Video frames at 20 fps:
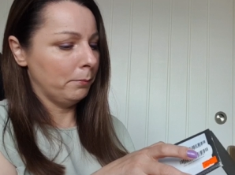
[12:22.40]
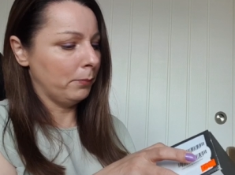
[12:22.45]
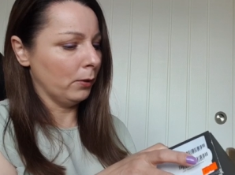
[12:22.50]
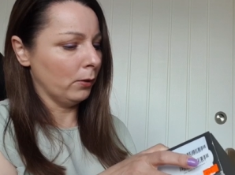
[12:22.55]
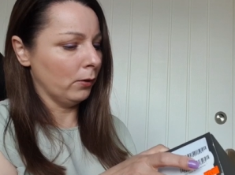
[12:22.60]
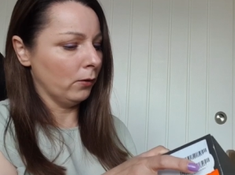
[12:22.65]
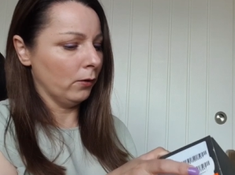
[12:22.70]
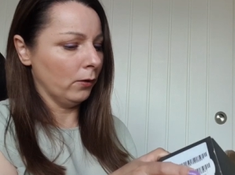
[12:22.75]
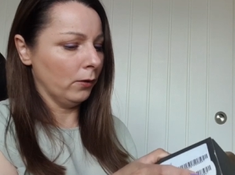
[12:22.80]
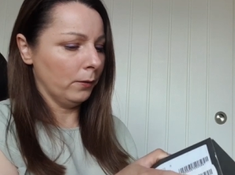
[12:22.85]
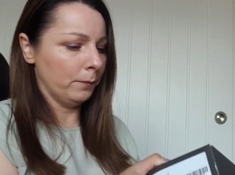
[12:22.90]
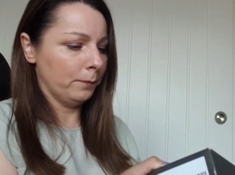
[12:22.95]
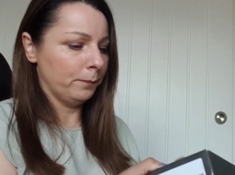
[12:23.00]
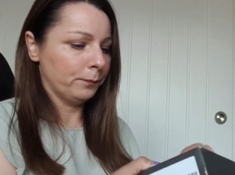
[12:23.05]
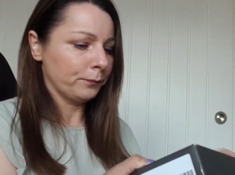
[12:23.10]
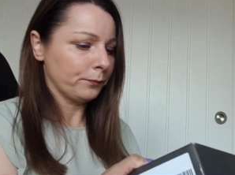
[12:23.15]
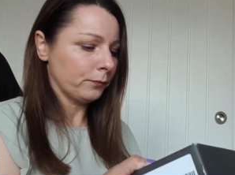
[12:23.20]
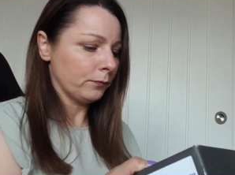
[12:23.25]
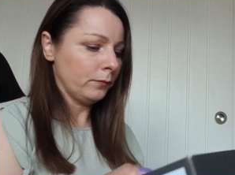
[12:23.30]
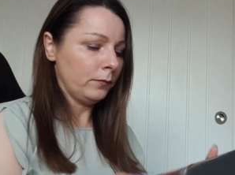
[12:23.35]
But
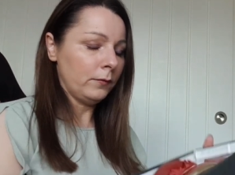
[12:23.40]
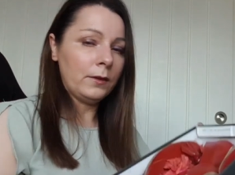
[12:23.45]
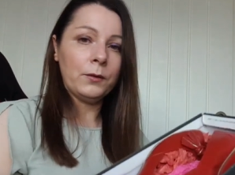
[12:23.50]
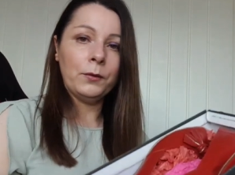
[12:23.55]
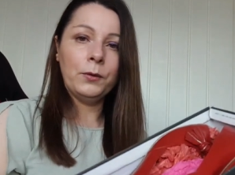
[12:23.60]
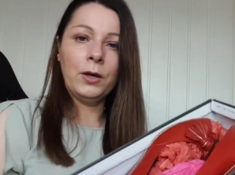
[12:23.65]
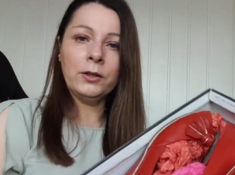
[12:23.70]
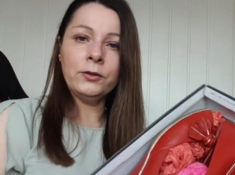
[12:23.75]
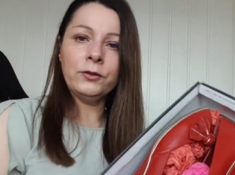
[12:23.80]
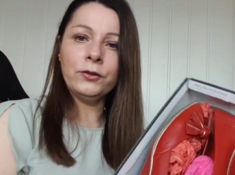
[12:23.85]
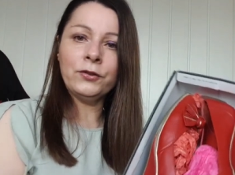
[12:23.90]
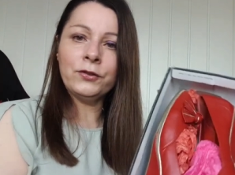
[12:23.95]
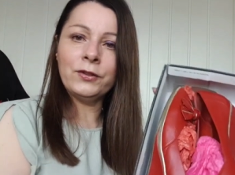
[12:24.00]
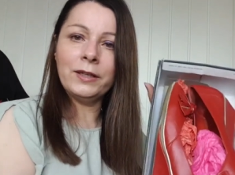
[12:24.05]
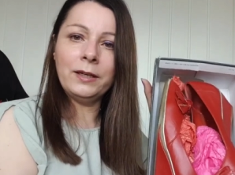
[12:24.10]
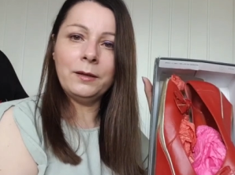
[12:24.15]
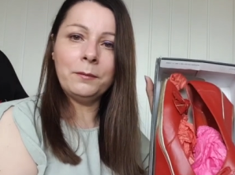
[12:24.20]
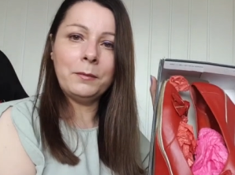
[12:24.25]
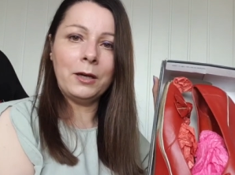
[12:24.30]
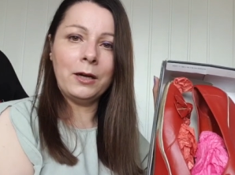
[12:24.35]
I just
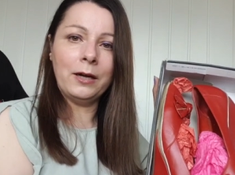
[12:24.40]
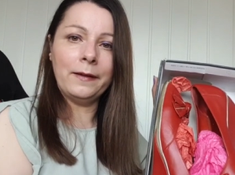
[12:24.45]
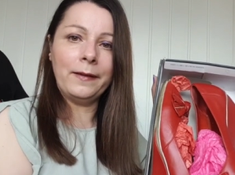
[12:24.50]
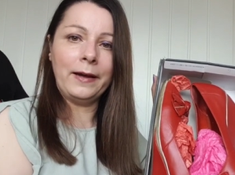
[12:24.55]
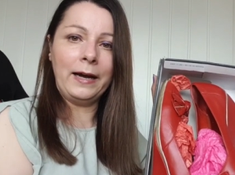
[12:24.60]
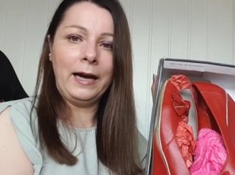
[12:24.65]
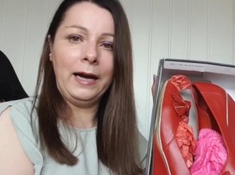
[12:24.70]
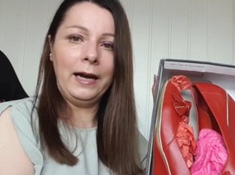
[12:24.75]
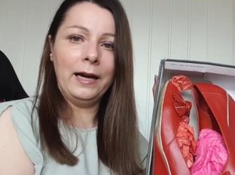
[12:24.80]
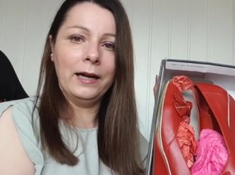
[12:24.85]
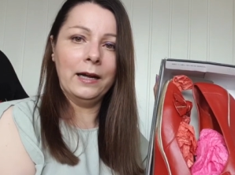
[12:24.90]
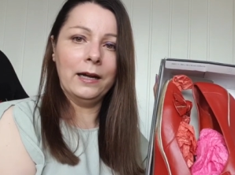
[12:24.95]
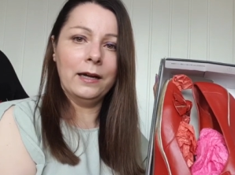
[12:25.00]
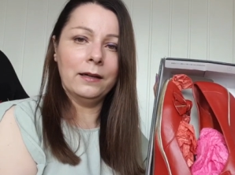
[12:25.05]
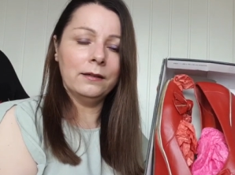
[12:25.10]
seen them like that.